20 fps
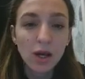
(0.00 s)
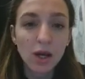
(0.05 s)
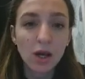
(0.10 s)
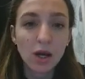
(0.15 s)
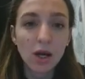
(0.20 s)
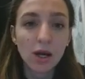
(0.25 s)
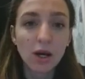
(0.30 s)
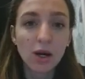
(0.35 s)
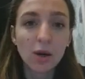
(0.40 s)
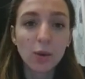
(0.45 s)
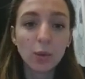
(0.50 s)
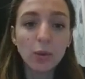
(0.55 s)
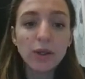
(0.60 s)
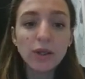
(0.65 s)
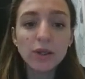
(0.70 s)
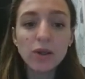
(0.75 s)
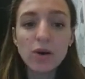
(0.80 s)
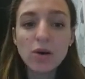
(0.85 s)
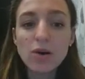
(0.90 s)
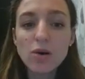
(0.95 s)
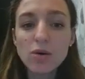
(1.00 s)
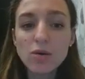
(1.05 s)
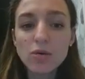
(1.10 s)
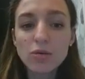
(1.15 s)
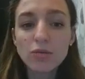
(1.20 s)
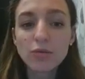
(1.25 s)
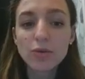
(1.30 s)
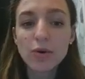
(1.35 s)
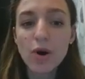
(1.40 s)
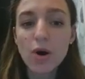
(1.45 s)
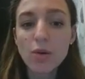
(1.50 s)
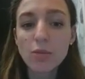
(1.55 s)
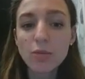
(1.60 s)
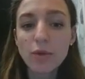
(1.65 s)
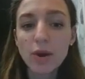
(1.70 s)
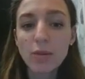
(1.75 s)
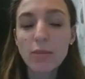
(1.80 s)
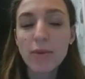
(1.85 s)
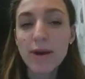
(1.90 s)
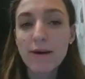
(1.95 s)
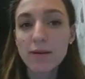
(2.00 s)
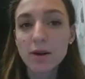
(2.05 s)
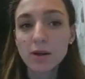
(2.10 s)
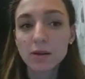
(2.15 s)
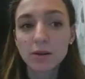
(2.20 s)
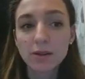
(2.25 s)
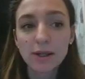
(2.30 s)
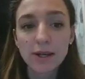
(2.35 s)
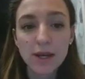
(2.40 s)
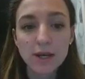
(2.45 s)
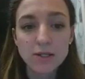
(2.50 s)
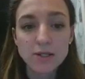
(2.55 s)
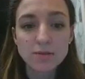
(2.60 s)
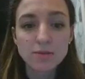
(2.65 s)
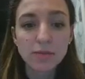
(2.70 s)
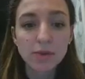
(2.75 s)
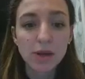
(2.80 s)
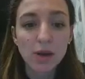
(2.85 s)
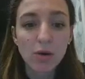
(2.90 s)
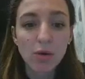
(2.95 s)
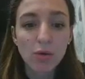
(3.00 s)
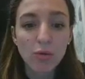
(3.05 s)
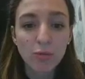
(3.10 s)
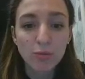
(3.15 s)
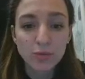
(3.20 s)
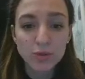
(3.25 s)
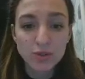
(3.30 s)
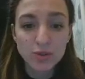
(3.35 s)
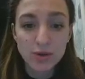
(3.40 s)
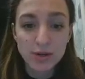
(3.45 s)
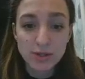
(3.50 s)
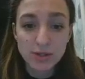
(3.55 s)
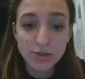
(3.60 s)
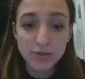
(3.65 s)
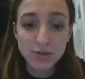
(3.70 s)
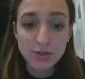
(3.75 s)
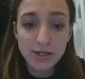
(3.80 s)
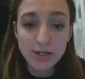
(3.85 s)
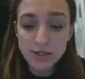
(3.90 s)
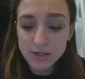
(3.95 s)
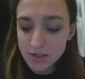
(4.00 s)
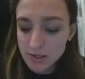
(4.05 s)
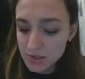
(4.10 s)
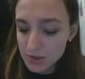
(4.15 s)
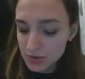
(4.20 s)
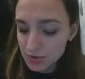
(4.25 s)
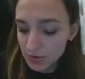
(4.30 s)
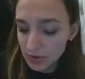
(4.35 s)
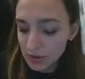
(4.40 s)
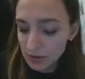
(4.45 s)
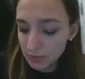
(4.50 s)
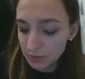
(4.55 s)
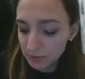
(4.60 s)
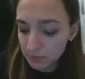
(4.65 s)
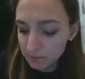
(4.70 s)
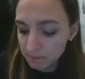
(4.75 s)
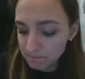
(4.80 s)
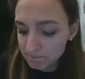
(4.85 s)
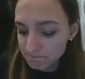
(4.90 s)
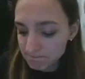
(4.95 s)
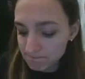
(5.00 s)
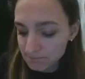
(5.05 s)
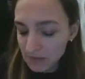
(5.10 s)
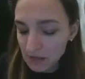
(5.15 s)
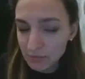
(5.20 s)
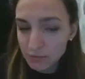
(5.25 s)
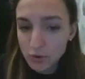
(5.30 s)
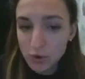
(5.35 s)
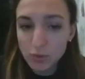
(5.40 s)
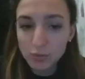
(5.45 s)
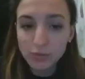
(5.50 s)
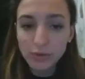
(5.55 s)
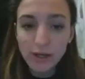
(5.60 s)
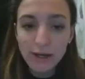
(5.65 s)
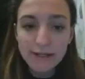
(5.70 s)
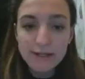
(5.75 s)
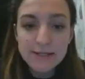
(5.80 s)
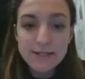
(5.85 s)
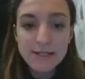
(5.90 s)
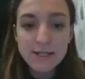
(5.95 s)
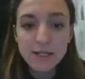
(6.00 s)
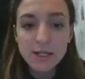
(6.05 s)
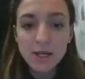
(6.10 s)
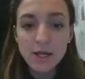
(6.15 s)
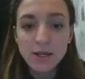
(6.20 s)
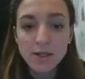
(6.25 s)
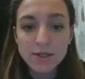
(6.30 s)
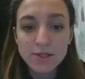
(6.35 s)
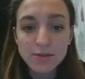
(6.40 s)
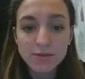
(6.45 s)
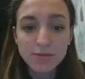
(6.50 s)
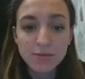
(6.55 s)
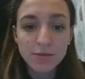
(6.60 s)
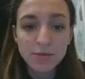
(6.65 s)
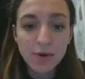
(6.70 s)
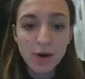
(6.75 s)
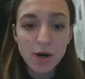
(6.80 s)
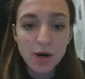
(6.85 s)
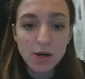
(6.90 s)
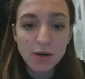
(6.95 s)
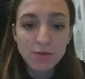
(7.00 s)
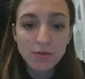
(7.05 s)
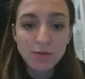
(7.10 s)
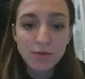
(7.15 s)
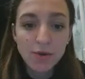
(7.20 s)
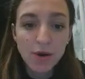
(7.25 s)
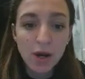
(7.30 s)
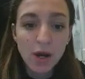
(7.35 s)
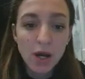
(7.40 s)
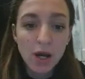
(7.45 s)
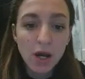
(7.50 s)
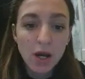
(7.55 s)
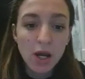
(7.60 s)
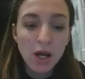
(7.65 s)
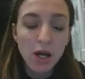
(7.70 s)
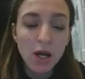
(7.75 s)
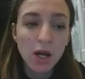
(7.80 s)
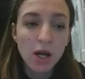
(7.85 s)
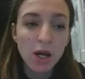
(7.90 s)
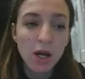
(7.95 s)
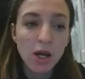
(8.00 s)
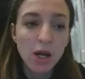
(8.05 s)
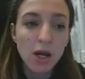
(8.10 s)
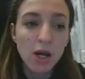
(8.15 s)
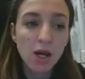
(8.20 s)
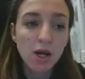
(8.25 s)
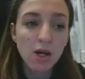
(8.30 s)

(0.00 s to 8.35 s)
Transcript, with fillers: Uh, we know from American Academy of Pediatric Dentistry mm, from 1985 uh,